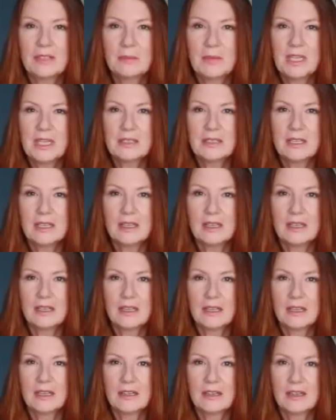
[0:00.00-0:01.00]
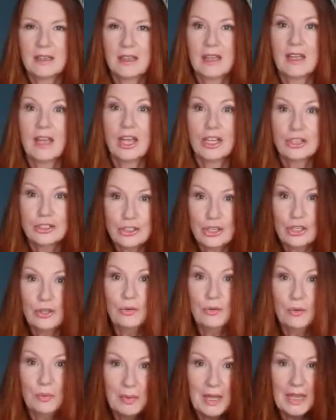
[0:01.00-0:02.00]
a metre.
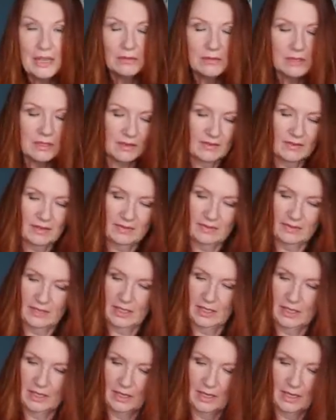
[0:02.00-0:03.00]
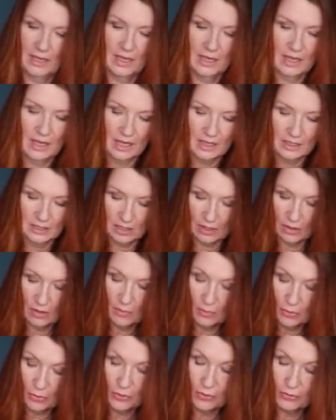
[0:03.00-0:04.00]
£2.50. So I
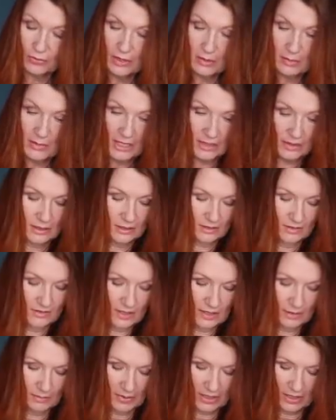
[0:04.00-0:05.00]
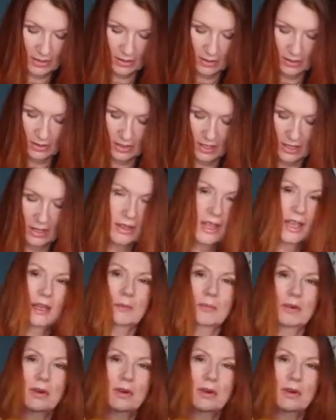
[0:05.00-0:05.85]
bought 3 metres of it, because at that